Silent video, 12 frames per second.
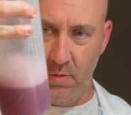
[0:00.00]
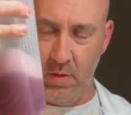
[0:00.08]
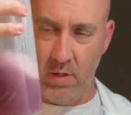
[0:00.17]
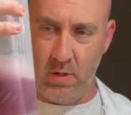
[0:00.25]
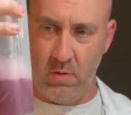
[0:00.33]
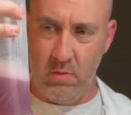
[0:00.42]

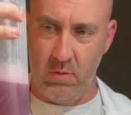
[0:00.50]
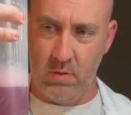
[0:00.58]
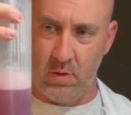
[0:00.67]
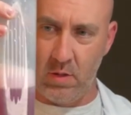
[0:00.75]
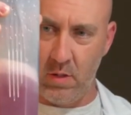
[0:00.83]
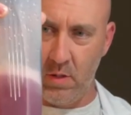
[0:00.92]
go.
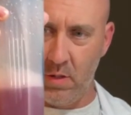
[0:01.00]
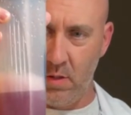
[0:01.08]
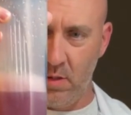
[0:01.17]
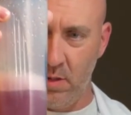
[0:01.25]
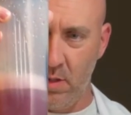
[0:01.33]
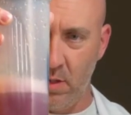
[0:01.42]
It's
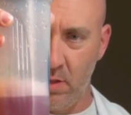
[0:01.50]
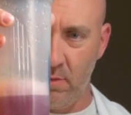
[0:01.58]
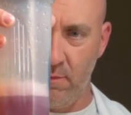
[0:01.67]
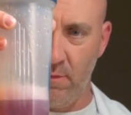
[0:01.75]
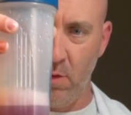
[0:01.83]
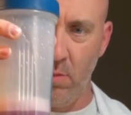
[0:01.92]
got some
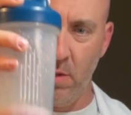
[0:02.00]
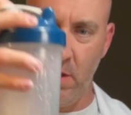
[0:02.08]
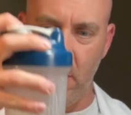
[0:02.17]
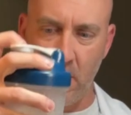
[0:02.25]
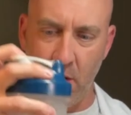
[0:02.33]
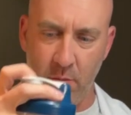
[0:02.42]
foam to the
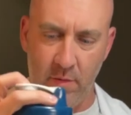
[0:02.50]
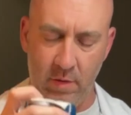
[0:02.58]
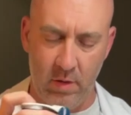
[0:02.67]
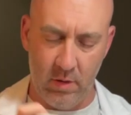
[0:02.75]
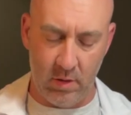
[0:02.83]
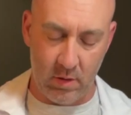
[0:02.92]
top of
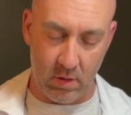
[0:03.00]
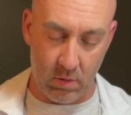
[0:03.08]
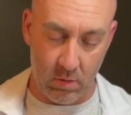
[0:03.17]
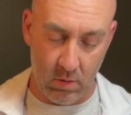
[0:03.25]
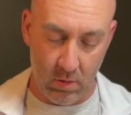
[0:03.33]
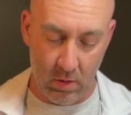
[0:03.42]
it, so
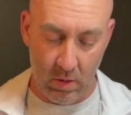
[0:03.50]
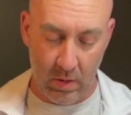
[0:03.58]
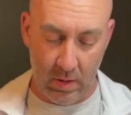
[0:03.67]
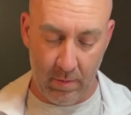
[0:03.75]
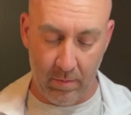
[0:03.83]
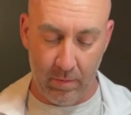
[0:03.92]

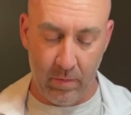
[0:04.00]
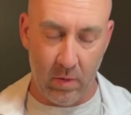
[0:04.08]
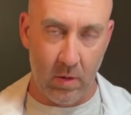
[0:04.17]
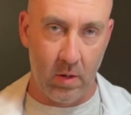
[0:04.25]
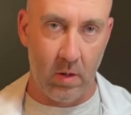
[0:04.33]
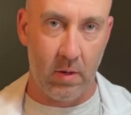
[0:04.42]

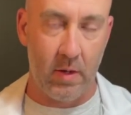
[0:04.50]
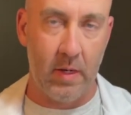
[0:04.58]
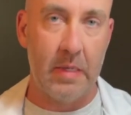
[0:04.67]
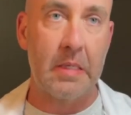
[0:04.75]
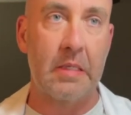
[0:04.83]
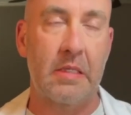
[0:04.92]
all
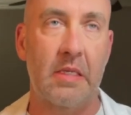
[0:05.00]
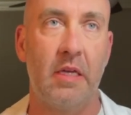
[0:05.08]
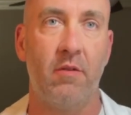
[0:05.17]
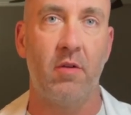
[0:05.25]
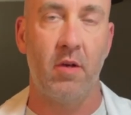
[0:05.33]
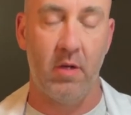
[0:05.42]
right, let's
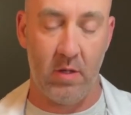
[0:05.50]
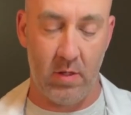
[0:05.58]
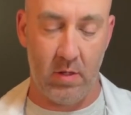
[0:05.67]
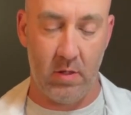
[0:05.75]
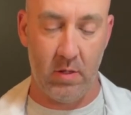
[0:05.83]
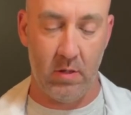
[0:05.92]
give it
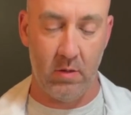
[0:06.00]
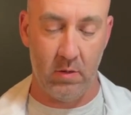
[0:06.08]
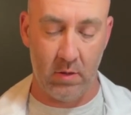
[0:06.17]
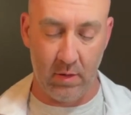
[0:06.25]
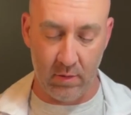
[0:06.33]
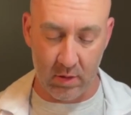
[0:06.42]

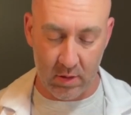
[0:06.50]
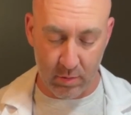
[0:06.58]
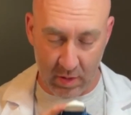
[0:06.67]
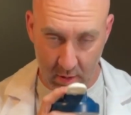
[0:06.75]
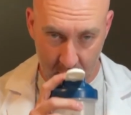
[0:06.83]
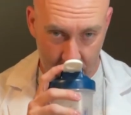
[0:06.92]
a
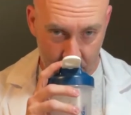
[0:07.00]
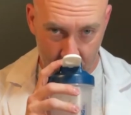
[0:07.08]
smell.